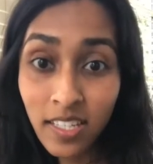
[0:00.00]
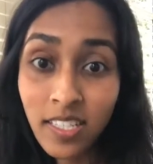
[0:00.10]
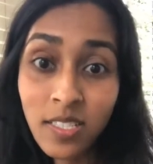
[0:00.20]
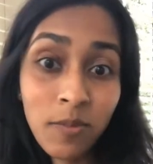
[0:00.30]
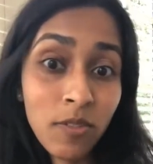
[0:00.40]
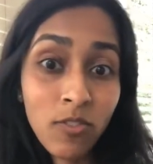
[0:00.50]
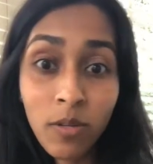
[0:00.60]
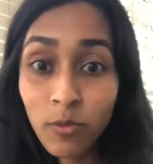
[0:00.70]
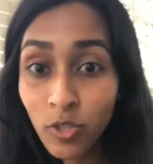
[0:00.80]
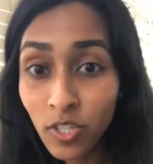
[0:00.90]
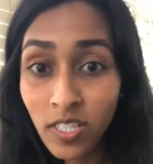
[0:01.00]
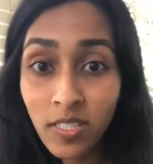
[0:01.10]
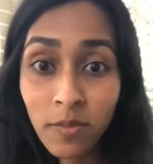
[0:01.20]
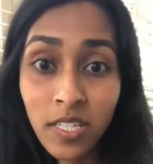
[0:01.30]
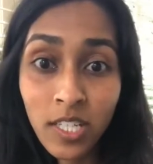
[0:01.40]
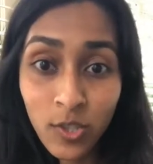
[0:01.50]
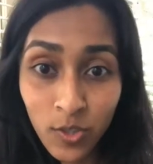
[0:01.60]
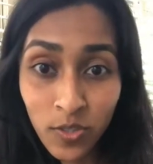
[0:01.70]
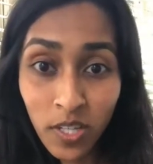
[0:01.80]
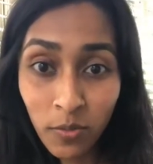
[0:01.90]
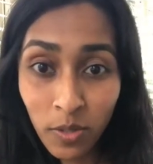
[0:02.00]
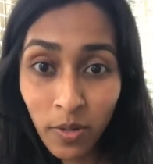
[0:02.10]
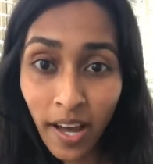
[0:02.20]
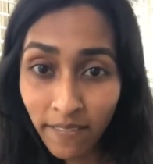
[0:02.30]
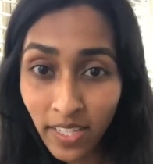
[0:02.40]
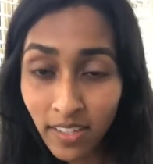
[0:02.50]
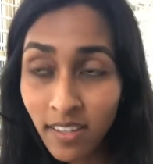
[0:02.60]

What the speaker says: in terms of troubleshooting some of the issues that we were having.